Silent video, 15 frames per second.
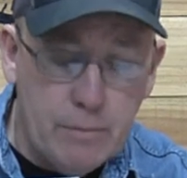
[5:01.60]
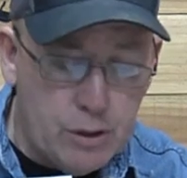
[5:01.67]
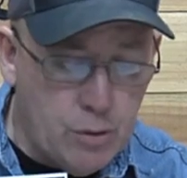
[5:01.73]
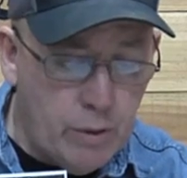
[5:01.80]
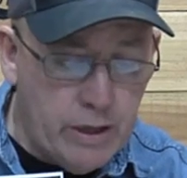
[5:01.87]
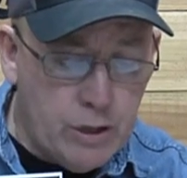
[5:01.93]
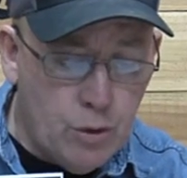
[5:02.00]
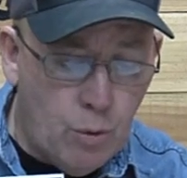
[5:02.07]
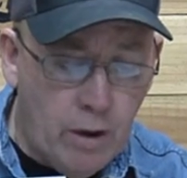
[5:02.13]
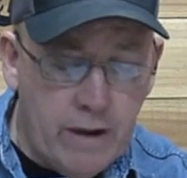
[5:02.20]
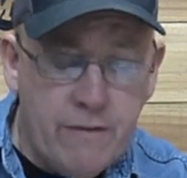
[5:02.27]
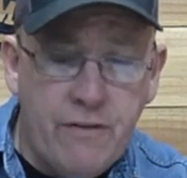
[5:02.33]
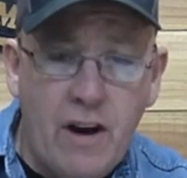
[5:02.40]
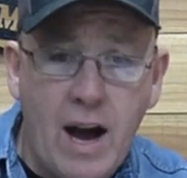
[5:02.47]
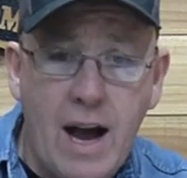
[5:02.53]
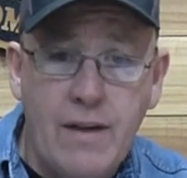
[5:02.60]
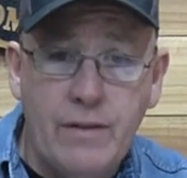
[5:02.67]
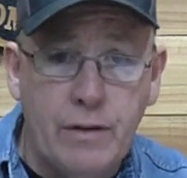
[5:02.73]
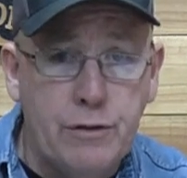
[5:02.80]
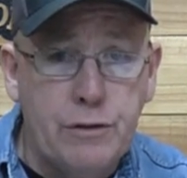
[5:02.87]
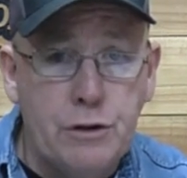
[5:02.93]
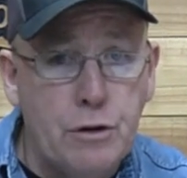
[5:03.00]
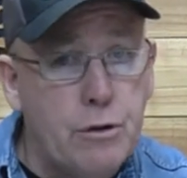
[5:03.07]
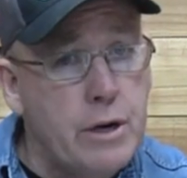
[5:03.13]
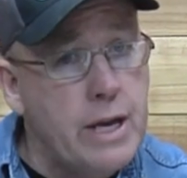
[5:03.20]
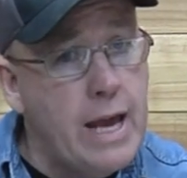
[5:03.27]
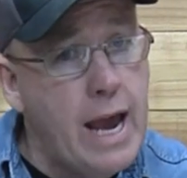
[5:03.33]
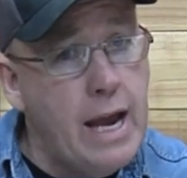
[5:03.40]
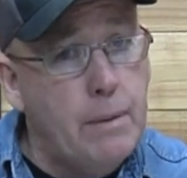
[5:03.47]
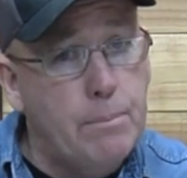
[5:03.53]
between twenty-five and
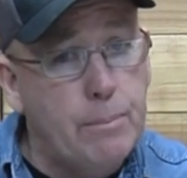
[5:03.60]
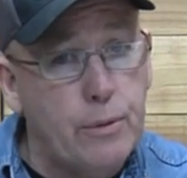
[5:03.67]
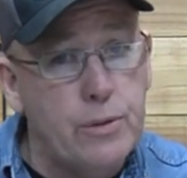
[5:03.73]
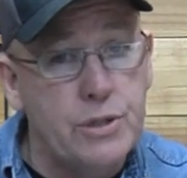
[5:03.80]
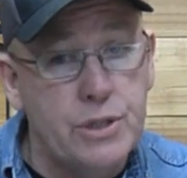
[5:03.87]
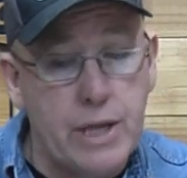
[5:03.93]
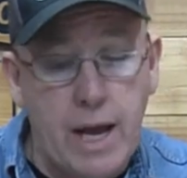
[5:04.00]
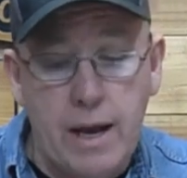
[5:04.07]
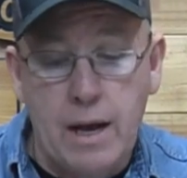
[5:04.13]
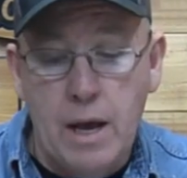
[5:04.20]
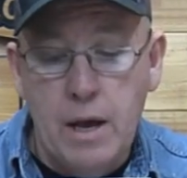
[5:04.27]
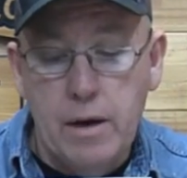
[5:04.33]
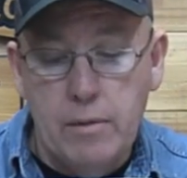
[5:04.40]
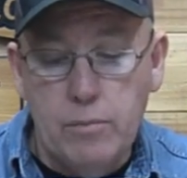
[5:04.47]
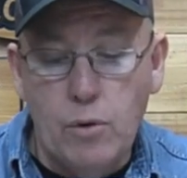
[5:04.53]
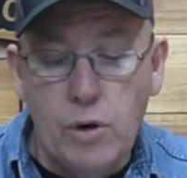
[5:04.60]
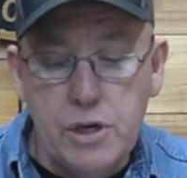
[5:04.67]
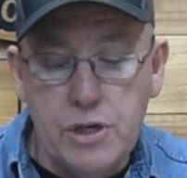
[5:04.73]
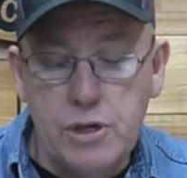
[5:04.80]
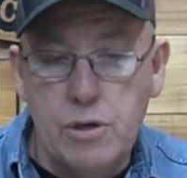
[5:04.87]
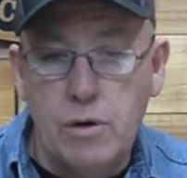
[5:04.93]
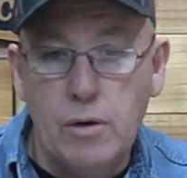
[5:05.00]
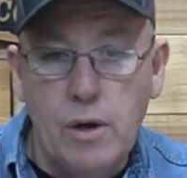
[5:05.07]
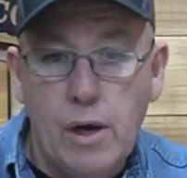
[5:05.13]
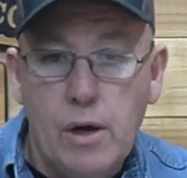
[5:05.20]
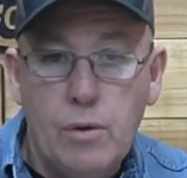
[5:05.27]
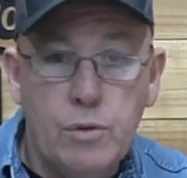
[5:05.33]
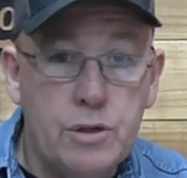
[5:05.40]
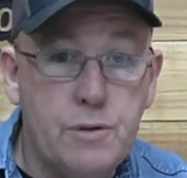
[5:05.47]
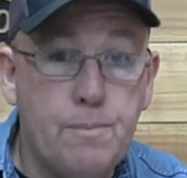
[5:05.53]
thirty-eight percent moisture,
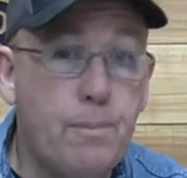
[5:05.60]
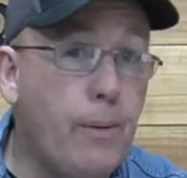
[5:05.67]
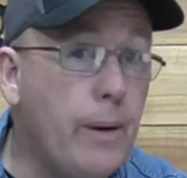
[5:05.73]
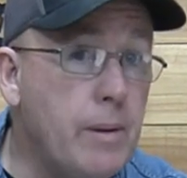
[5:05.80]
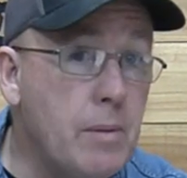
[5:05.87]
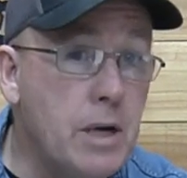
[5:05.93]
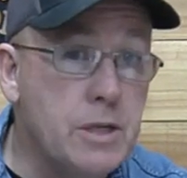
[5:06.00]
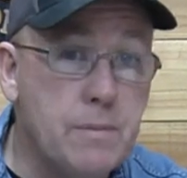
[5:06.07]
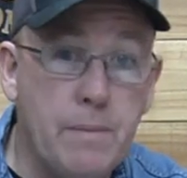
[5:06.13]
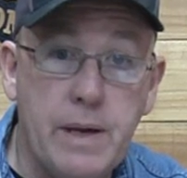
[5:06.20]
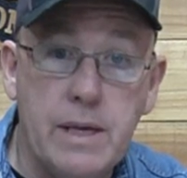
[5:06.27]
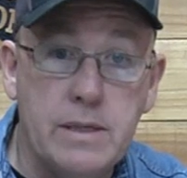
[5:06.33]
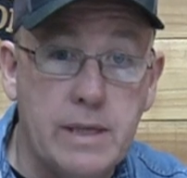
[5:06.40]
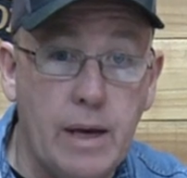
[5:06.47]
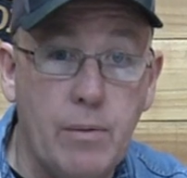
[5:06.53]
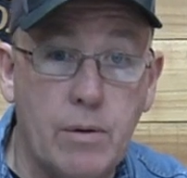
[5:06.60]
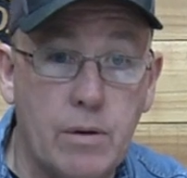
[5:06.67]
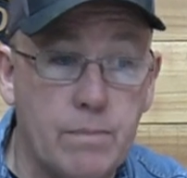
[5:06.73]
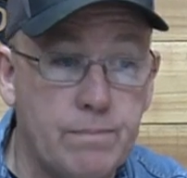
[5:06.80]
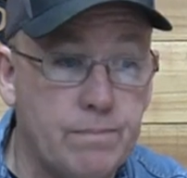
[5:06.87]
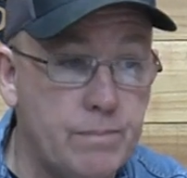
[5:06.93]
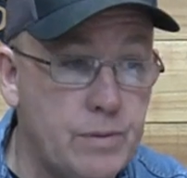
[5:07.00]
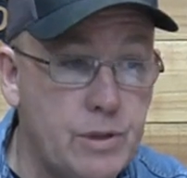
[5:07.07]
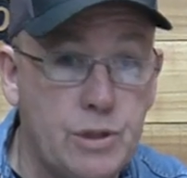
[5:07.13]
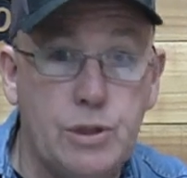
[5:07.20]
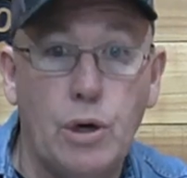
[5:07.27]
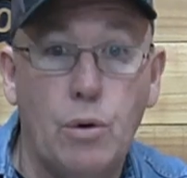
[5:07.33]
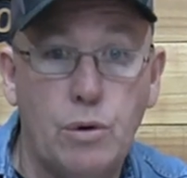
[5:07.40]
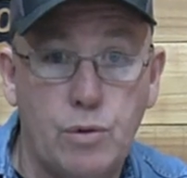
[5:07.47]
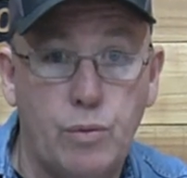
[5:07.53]
which pretty much means they were
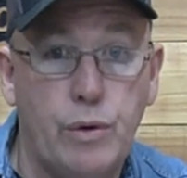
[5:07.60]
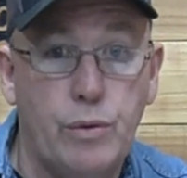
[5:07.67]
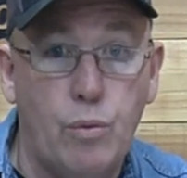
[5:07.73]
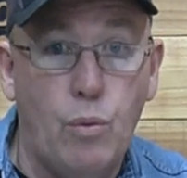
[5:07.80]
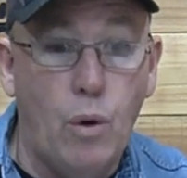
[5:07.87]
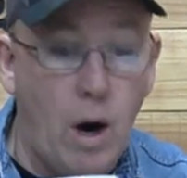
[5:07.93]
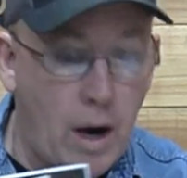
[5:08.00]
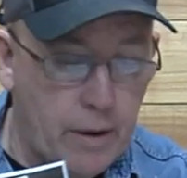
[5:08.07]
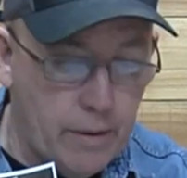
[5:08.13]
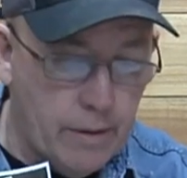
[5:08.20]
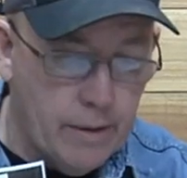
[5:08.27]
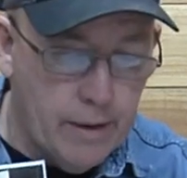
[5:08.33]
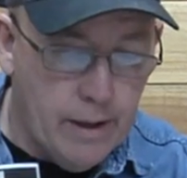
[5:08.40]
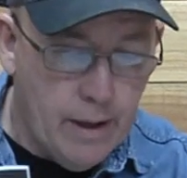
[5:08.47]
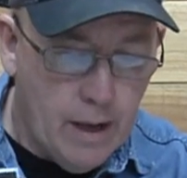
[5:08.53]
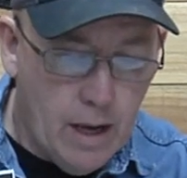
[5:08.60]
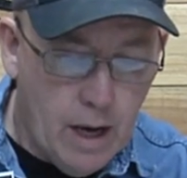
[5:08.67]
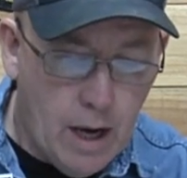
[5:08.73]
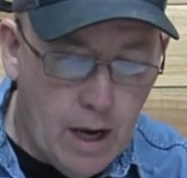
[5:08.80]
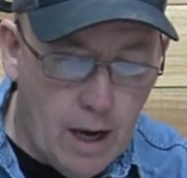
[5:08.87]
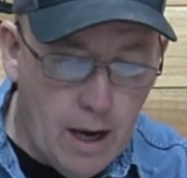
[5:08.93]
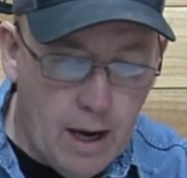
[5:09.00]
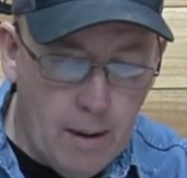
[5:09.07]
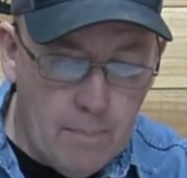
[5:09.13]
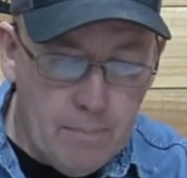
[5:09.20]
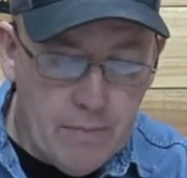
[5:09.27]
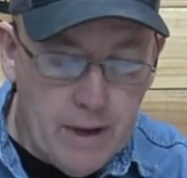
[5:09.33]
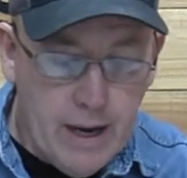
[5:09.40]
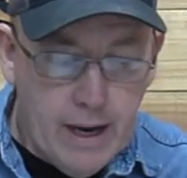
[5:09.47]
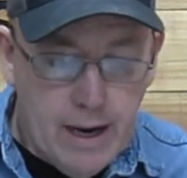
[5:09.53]
soaked with water. Um,
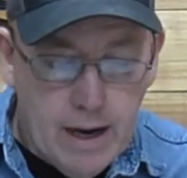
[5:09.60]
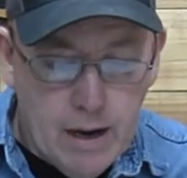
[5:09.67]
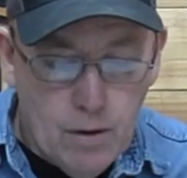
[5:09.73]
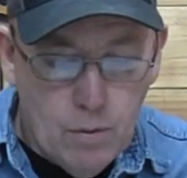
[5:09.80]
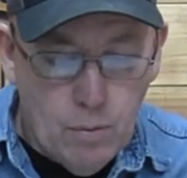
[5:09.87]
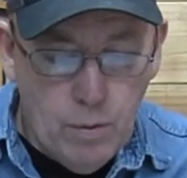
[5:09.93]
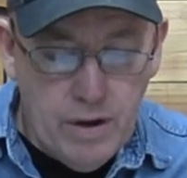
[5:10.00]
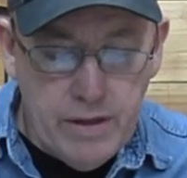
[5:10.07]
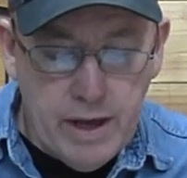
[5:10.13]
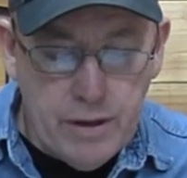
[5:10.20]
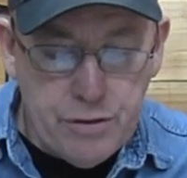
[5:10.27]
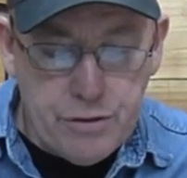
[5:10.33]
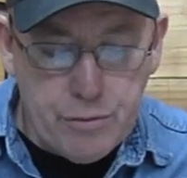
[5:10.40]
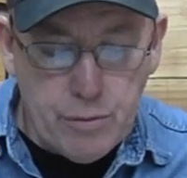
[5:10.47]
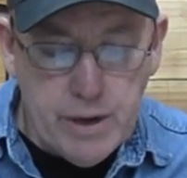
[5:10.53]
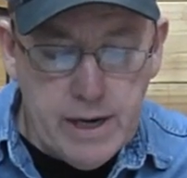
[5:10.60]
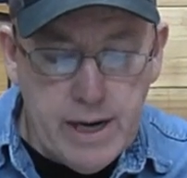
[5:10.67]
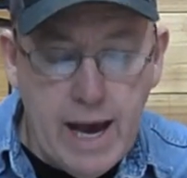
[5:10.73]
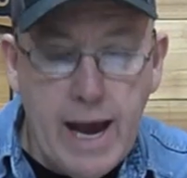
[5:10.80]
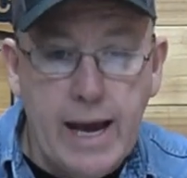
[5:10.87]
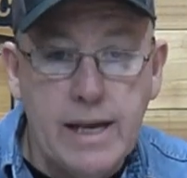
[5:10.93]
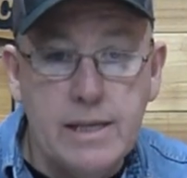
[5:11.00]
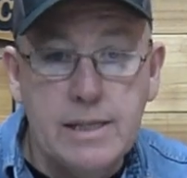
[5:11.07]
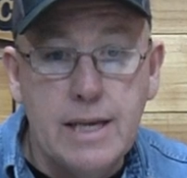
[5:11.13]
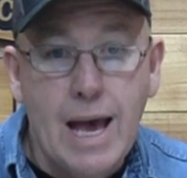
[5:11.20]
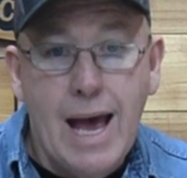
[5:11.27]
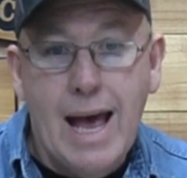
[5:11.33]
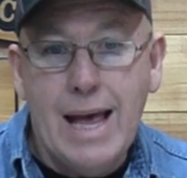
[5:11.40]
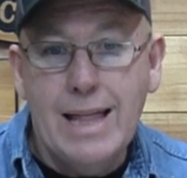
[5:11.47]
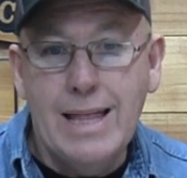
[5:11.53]
within three days,
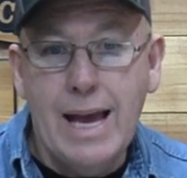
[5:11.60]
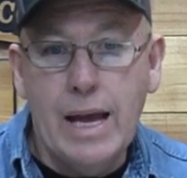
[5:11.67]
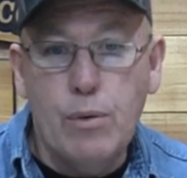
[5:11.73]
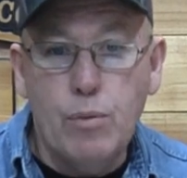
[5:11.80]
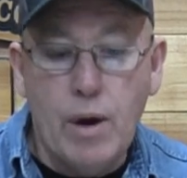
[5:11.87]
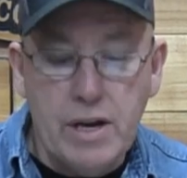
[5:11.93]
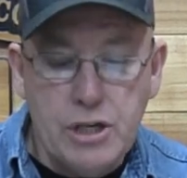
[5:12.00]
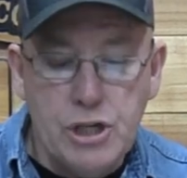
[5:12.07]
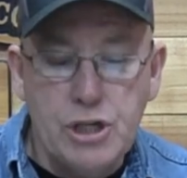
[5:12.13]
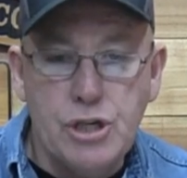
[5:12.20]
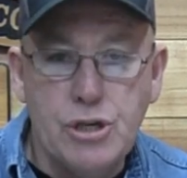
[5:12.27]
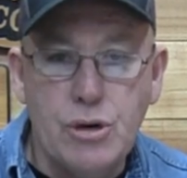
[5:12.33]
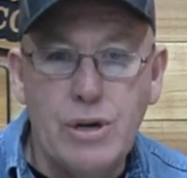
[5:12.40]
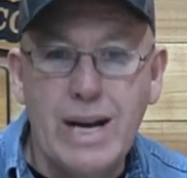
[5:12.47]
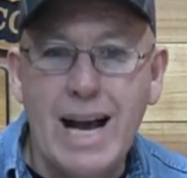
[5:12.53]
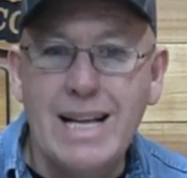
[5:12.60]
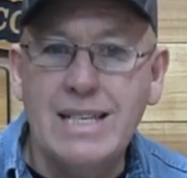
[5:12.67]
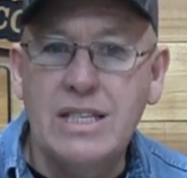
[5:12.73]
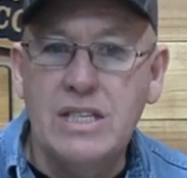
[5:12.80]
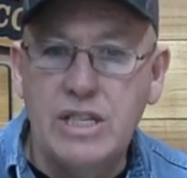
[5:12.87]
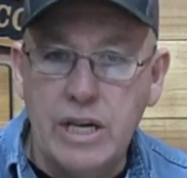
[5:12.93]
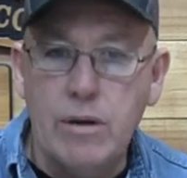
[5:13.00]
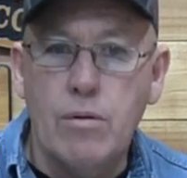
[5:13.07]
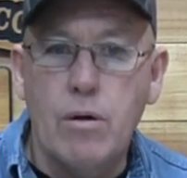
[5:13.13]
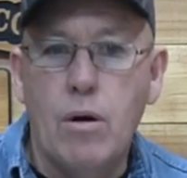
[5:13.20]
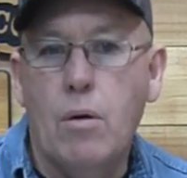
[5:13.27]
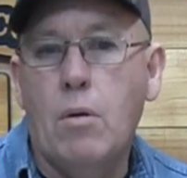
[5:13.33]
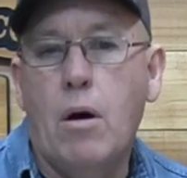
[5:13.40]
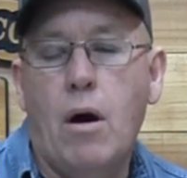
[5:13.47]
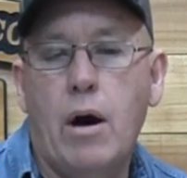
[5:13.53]
they registered at
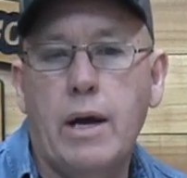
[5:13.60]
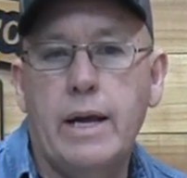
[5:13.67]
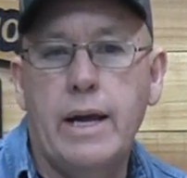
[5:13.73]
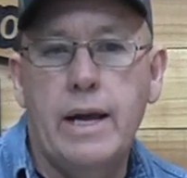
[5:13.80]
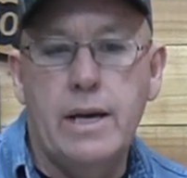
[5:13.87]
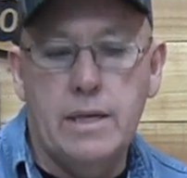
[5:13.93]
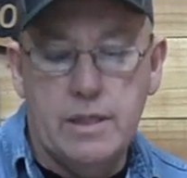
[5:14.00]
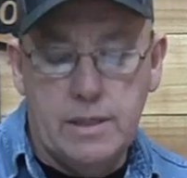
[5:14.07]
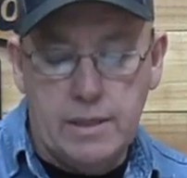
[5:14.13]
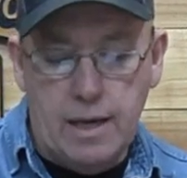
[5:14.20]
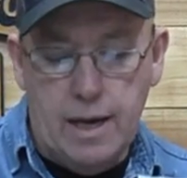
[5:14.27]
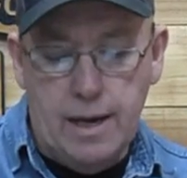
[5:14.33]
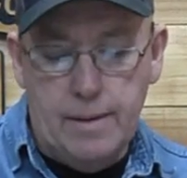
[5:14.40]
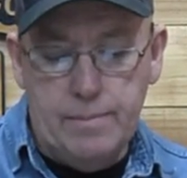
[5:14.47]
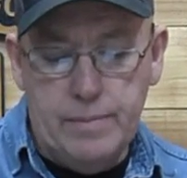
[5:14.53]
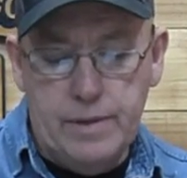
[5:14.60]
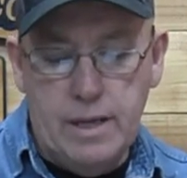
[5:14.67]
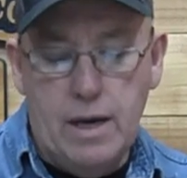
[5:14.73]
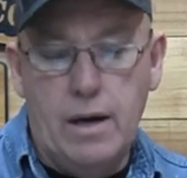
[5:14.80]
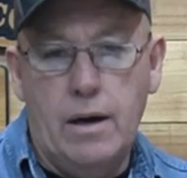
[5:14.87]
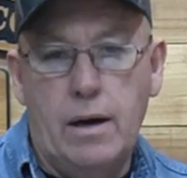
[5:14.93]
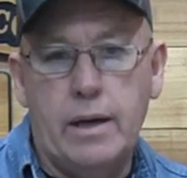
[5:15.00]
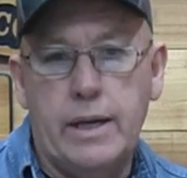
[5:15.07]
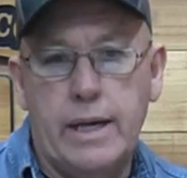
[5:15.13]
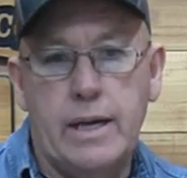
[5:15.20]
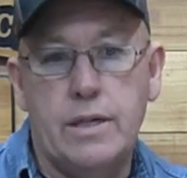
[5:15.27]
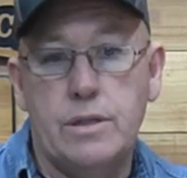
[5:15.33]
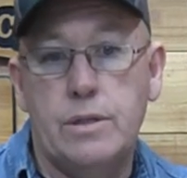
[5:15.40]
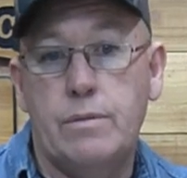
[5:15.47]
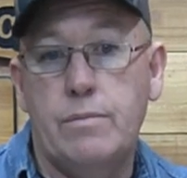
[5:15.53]
zero on his uh, on
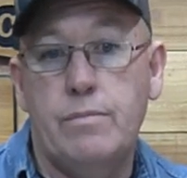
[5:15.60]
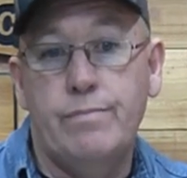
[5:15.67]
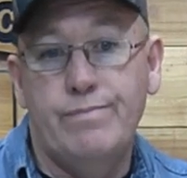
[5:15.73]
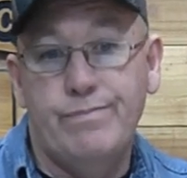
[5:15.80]
his